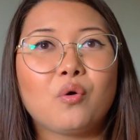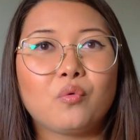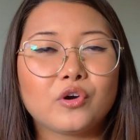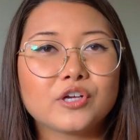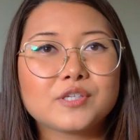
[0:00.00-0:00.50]

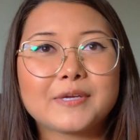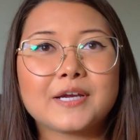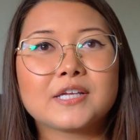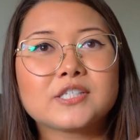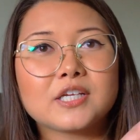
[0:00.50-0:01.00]
was
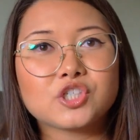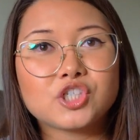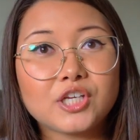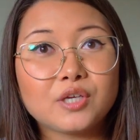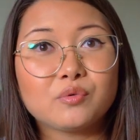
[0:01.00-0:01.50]
because
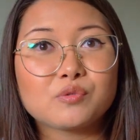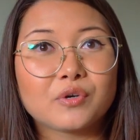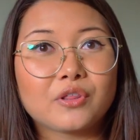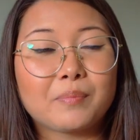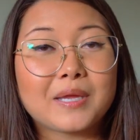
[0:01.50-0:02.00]
she was
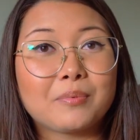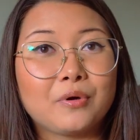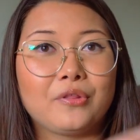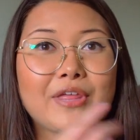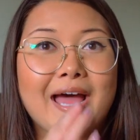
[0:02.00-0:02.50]
one of the
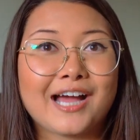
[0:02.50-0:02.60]
people that